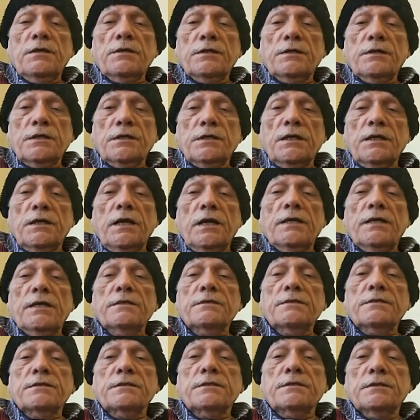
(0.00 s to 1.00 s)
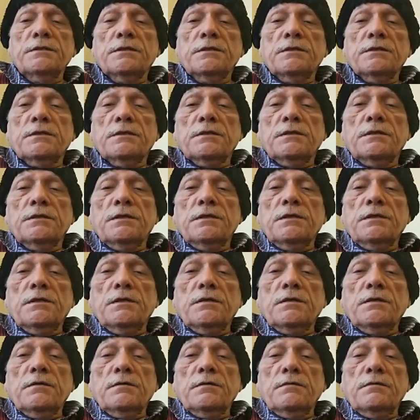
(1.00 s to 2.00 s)
recognize
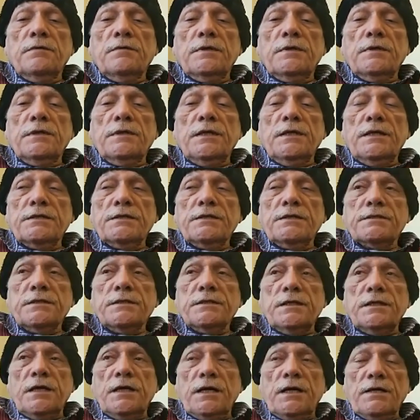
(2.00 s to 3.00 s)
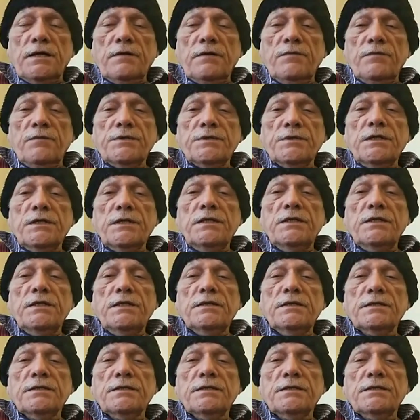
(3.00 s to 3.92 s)
whether it's an artificially